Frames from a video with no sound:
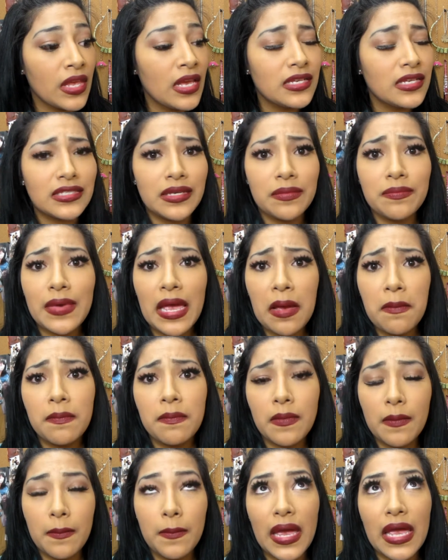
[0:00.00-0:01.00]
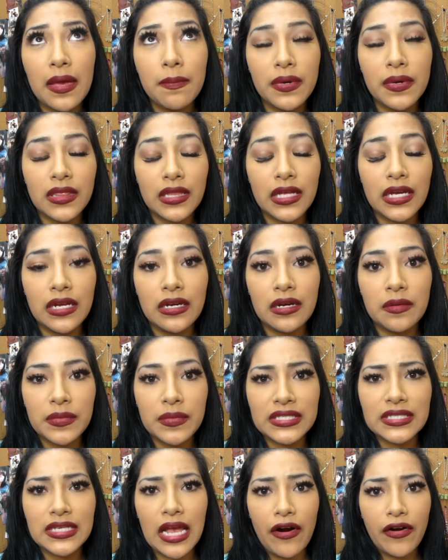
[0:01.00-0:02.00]
some Maybelline
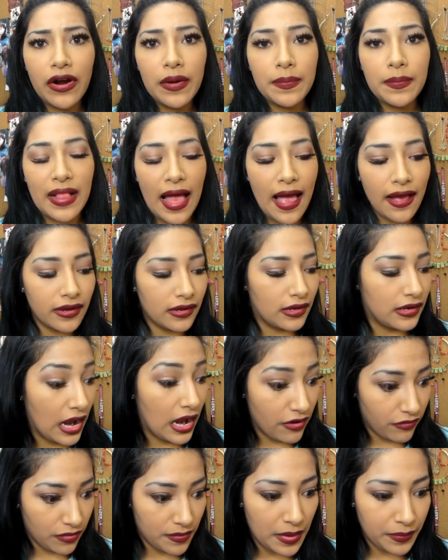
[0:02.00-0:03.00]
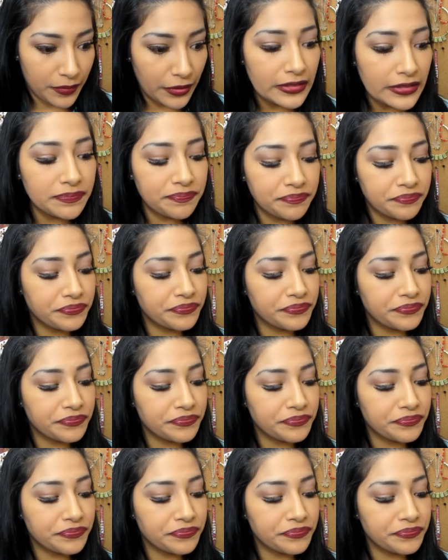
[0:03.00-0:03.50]
mascara, black, I remember.